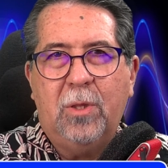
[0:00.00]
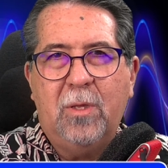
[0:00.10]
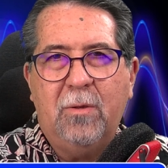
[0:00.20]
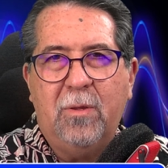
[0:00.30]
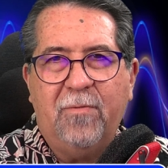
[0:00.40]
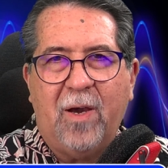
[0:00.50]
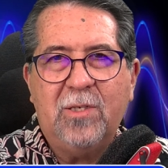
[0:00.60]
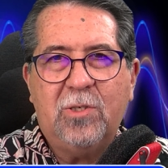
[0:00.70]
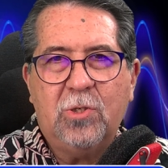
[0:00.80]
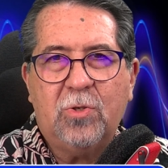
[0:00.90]
The
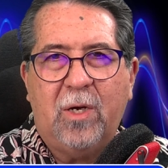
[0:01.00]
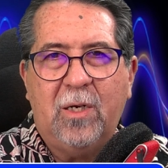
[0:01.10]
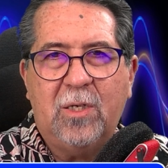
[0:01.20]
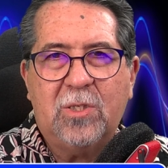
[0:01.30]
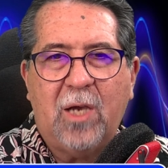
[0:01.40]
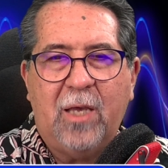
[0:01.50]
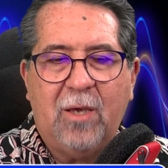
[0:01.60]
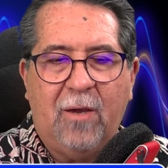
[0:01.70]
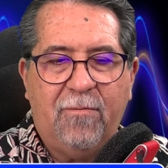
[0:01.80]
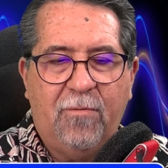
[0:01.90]
device is trying to
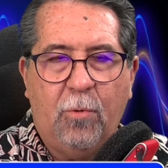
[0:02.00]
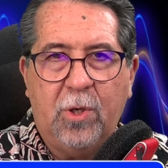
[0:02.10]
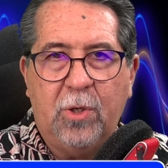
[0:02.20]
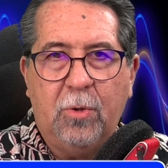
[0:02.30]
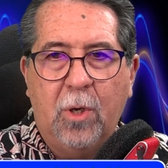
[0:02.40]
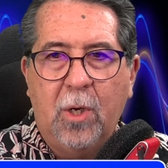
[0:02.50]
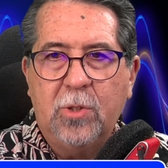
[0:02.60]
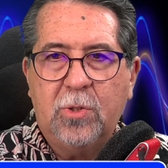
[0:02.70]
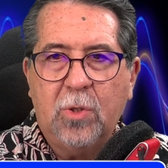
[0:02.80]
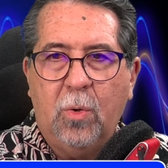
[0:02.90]
decide that for you.
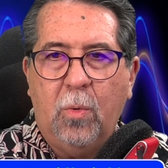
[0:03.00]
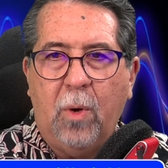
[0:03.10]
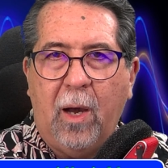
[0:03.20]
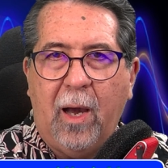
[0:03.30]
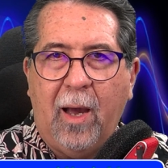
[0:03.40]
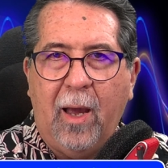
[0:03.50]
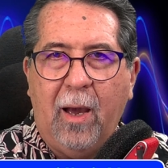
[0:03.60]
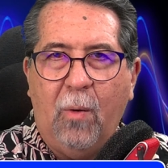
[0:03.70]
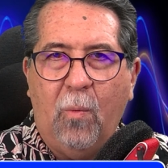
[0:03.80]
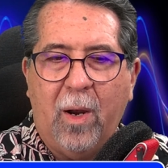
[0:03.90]
So
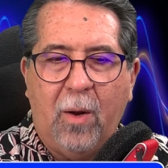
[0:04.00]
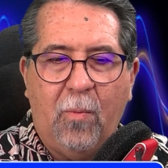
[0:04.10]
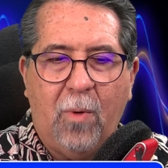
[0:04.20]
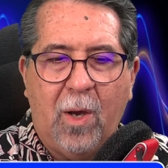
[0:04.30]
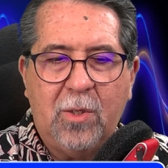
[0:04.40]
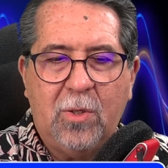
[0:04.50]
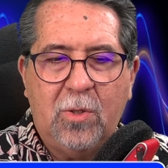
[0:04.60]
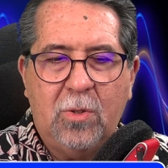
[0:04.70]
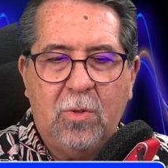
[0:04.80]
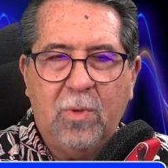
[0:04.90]
what I want
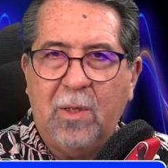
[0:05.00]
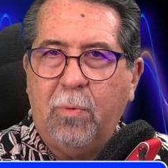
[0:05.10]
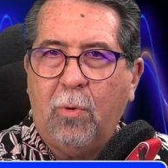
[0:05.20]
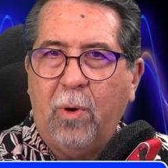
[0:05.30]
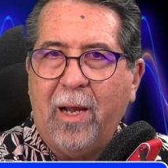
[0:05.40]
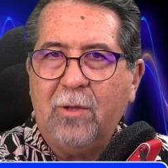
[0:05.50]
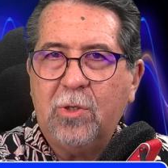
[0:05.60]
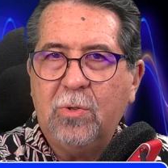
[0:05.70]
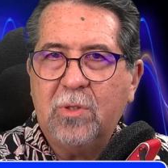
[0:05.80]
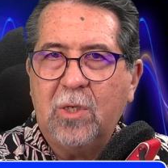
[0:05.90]
to really point
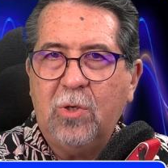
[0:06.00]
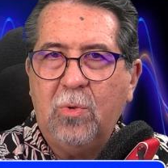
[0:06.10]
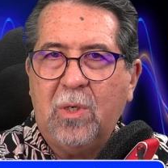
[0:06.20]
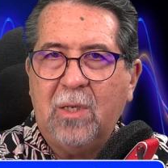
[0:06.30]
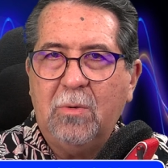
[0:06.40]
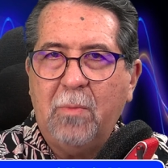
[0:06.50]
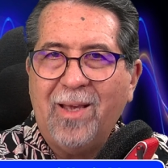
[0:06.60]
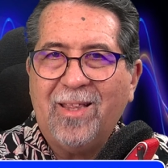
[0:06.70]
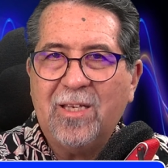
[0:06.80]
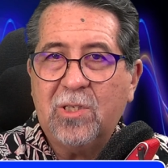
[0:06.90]
out to you is that you can
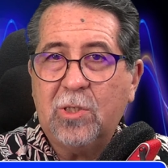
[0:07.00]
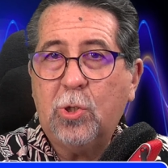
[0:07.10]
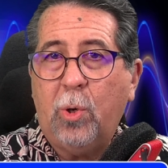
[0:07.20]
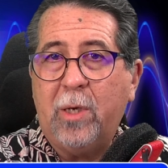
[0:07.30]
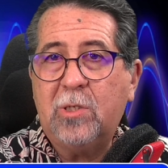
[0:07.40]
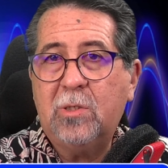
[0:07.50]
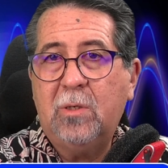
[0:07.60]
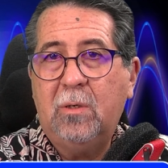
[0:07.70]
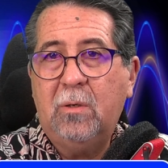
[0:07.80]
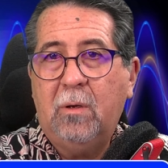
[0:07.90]
make this a choice